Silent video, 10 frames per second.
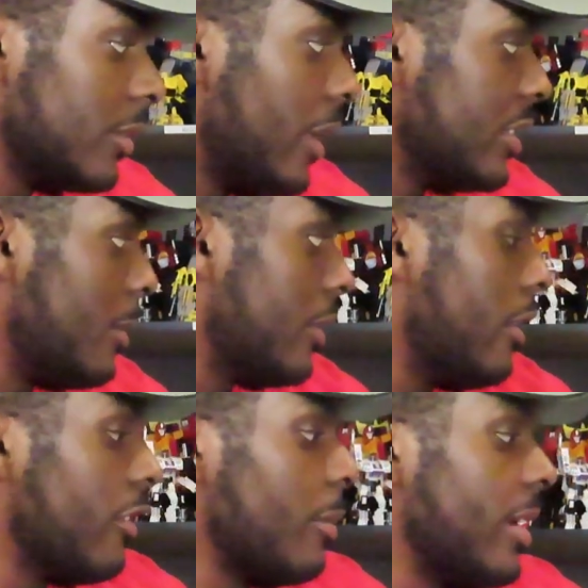So I was able to
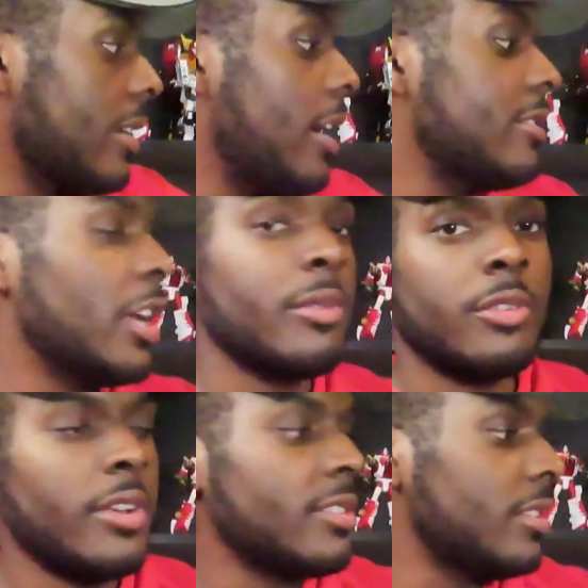go over there and make contact with
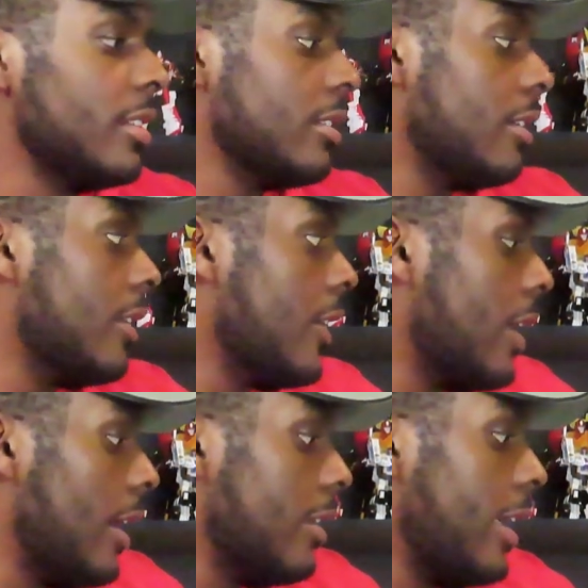the resident
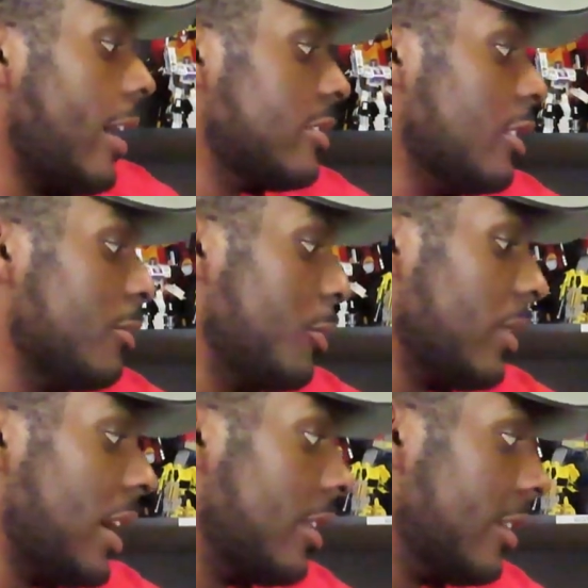and ask them to
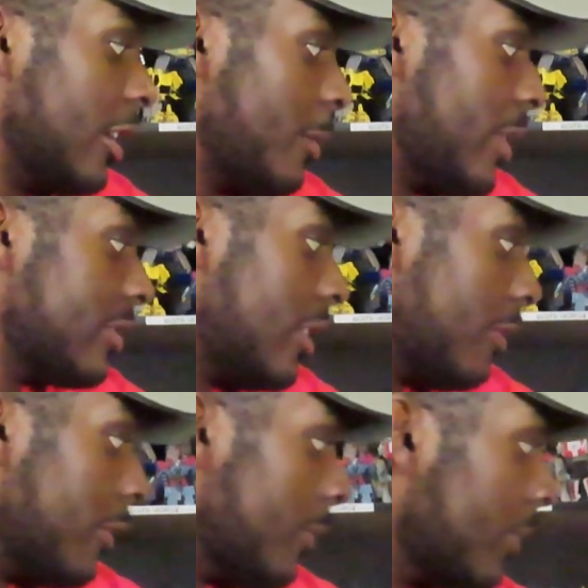politely give me my
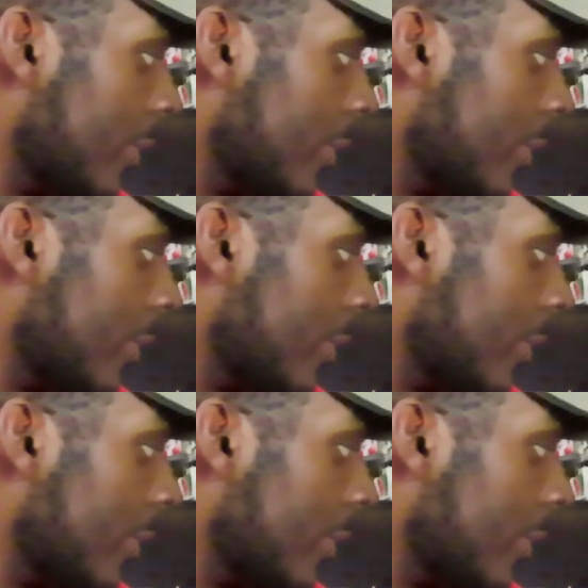stuff.